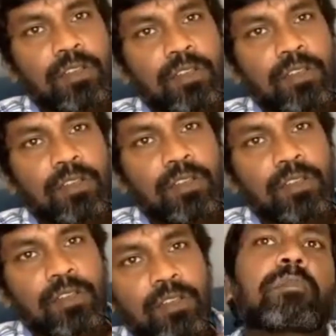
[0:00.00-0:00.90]

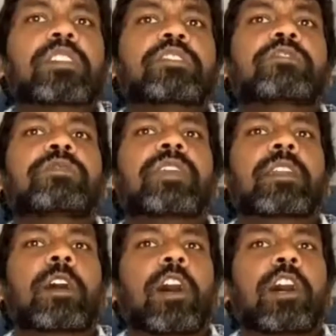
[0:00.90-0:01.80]
recognizing the
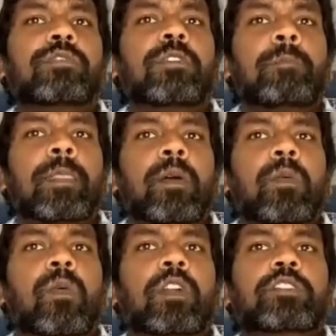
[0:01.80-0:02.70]
atmosphere
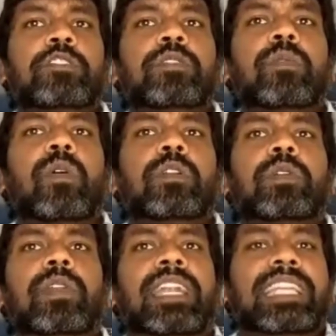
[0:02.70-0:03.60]
of what
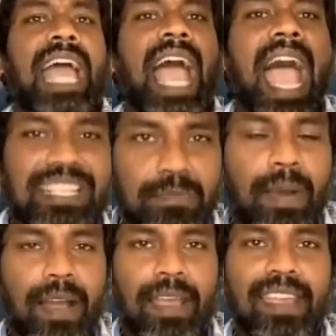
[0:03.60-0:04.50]
you're
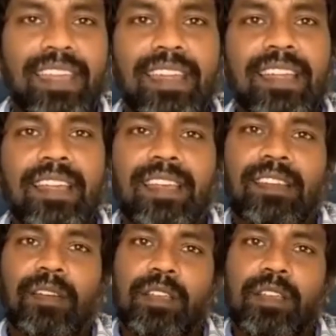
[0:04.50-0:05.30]
attacked by.